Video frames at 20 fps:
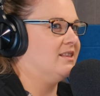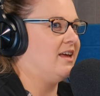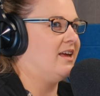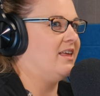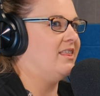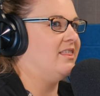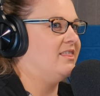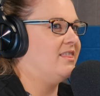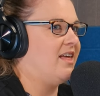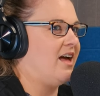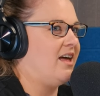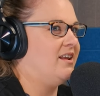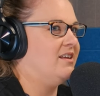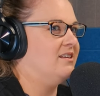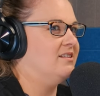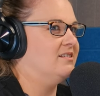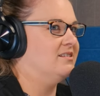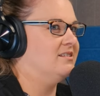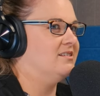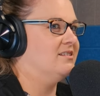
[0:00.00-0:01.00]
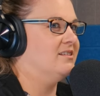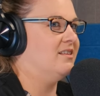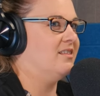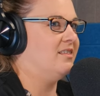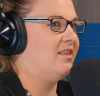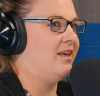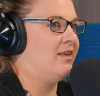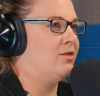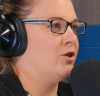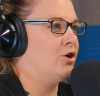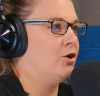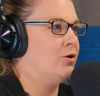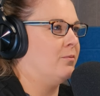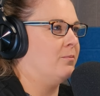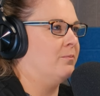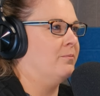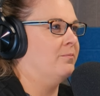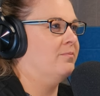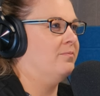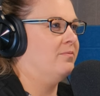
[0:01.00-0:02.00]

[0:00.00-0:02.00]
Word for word: Like, that is, like, that